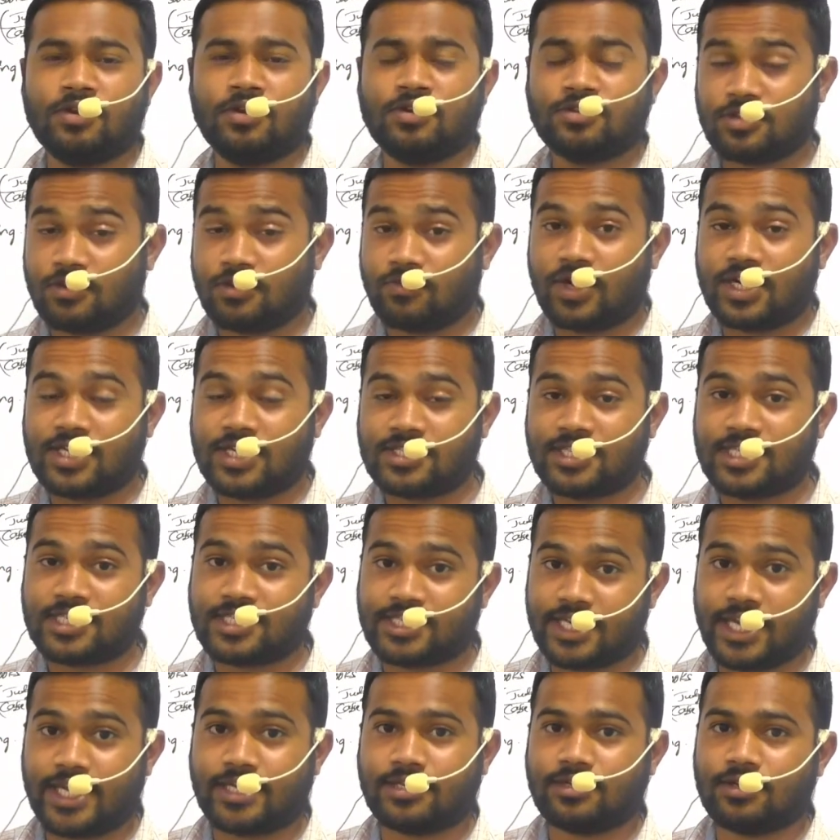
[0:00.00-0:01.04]
So what is the
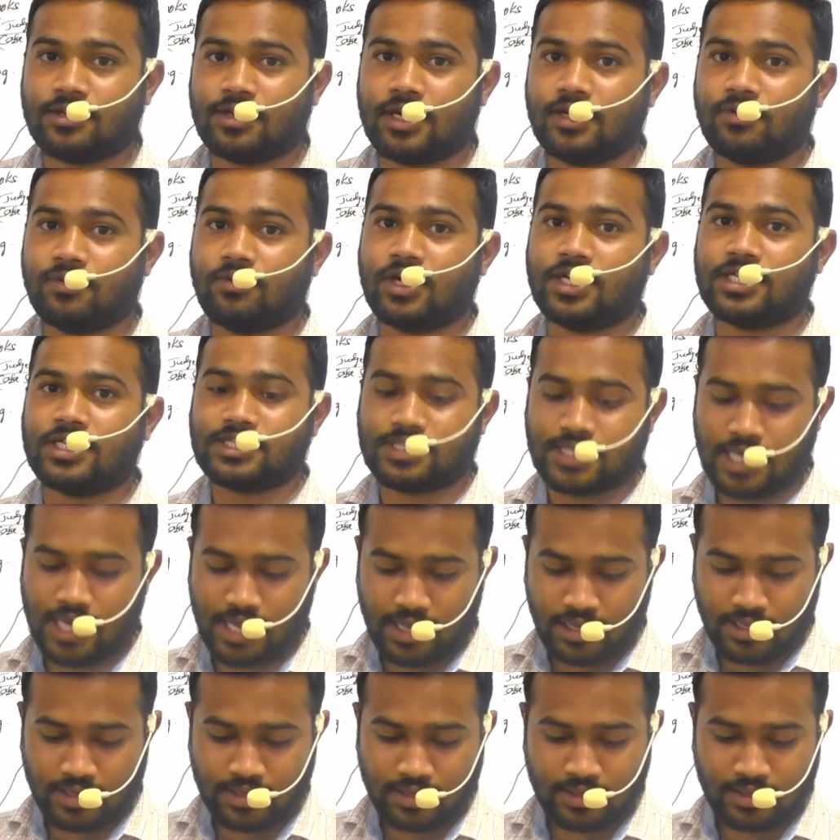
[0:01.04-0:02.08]
state and what is
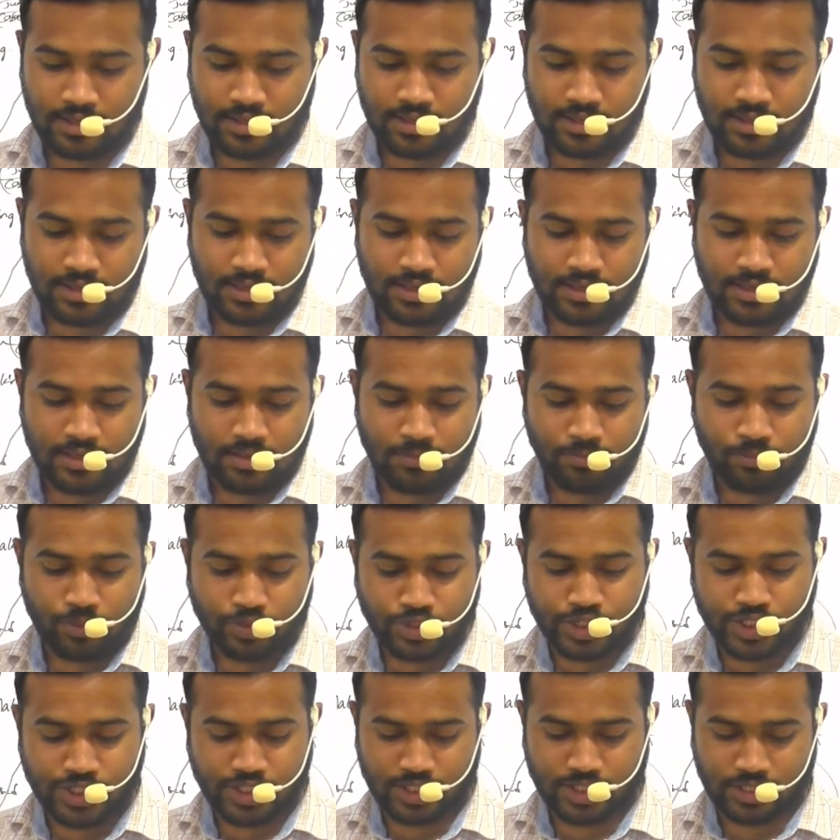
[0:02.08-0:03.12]
the
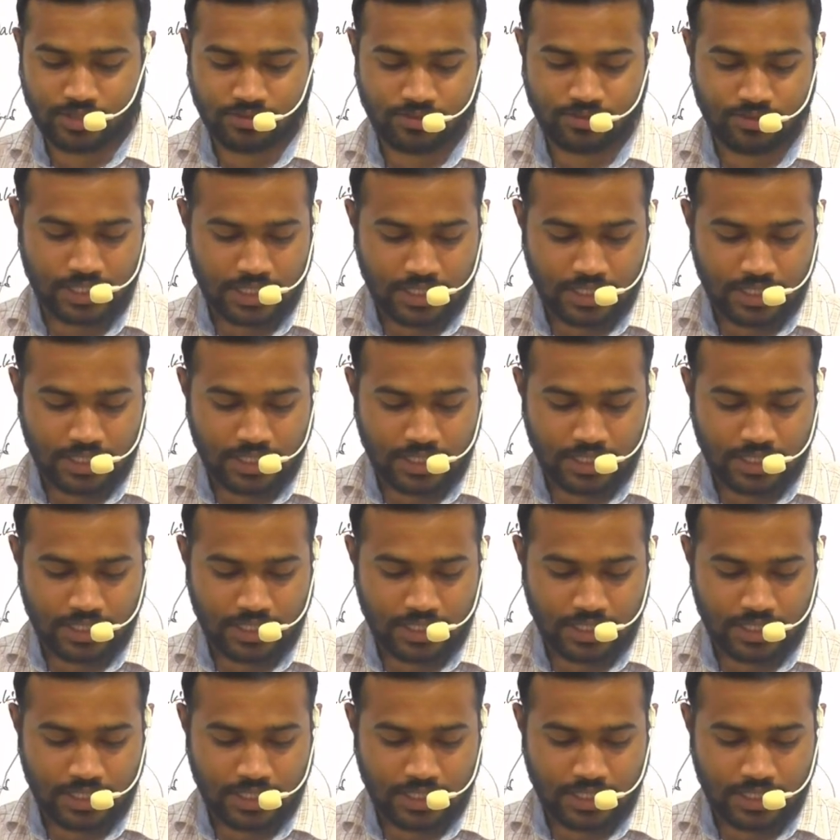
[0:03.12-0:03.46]
position?